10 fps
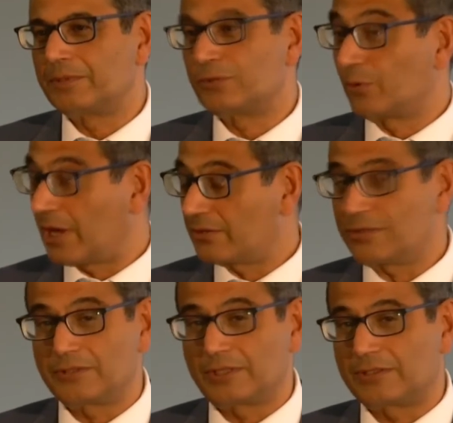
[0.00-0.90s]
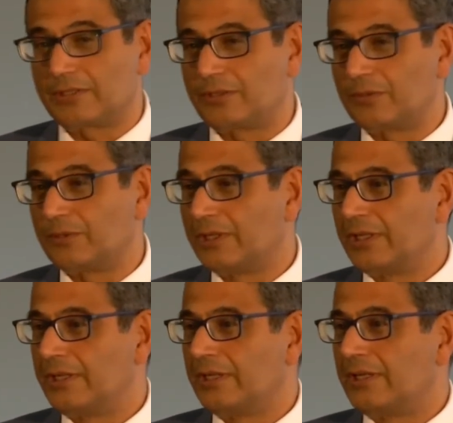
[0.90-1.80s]
Zoroastrians, as they're known.
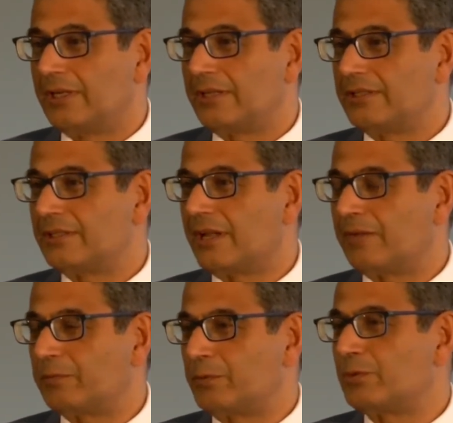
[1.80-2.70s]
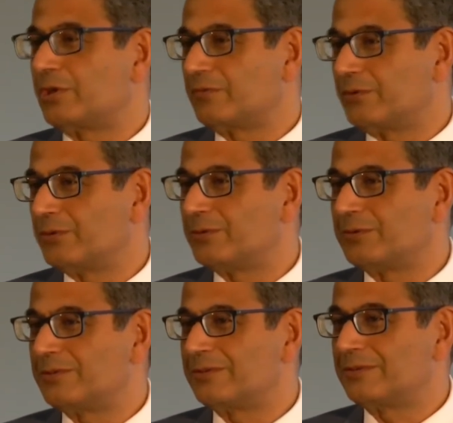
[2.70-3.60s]
And he said, I have a project for you.
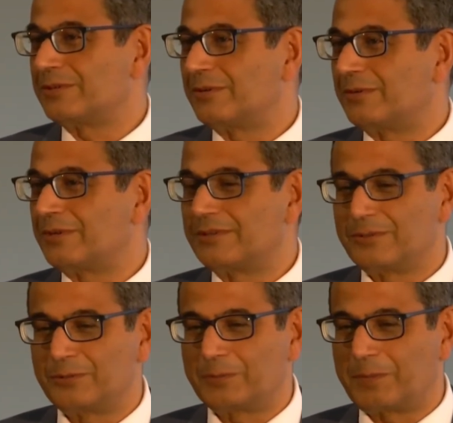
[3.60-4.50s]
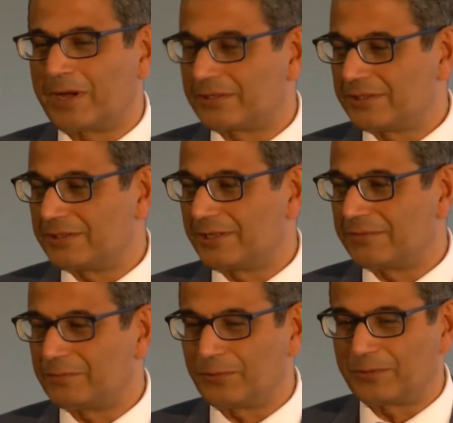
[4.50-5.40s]
It's, do the Parsis have
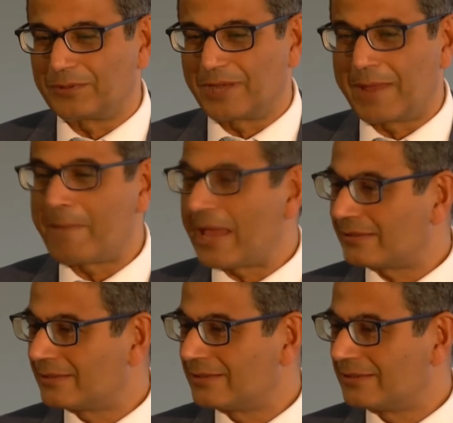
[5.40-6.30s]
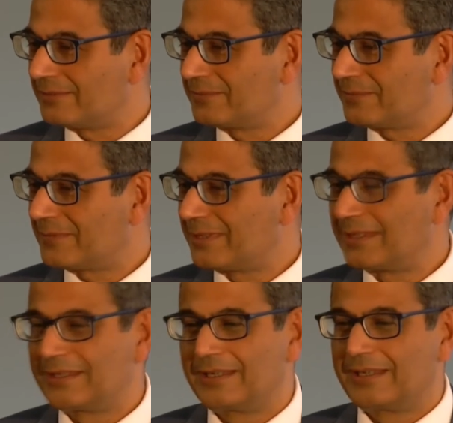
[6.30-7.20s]
more MS,
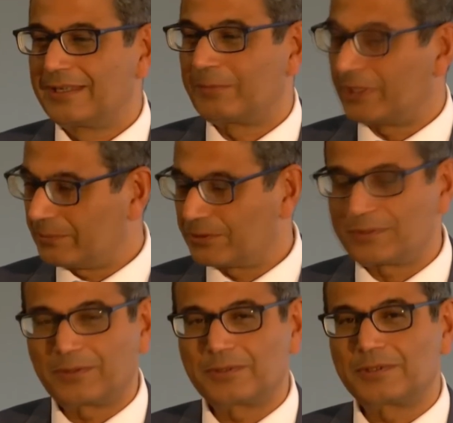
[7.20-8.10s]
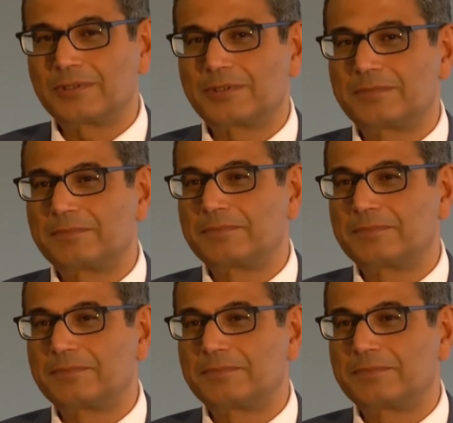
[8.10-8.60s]
multiple sclerosis?